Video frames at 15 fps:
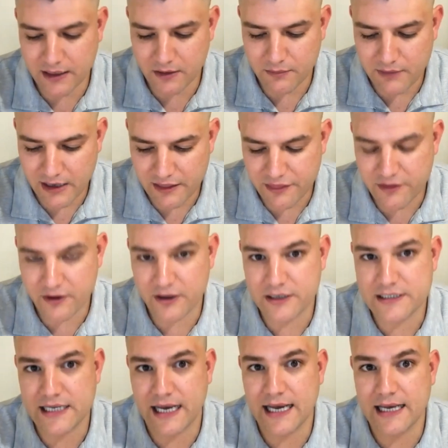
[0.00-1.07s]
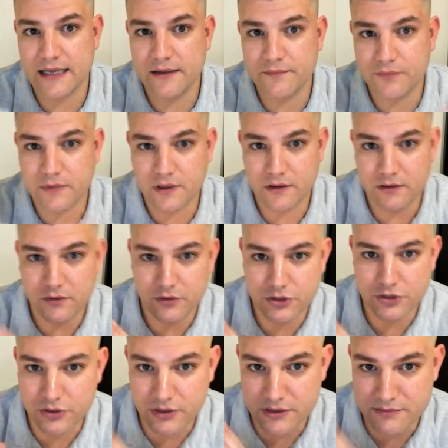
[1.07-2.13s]
On my third day, Lord
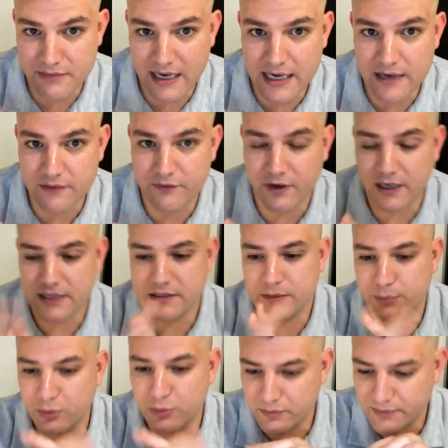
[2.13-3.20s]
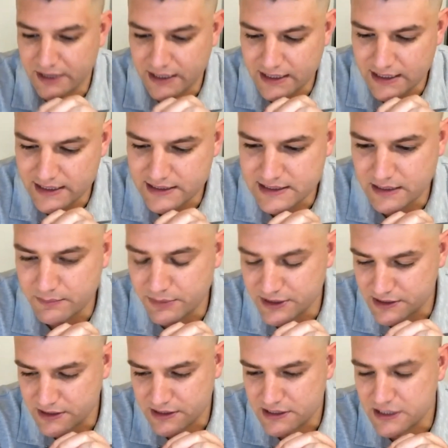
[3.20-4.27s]
Sugar's main advisor pulled me in and he said,
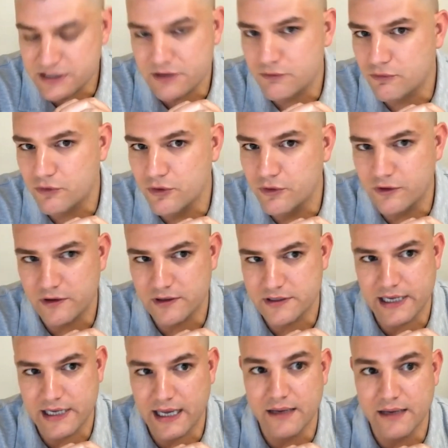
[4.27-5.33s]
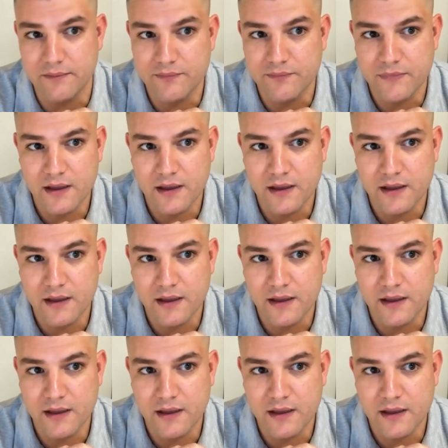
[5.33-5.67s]
business is a ruthless game.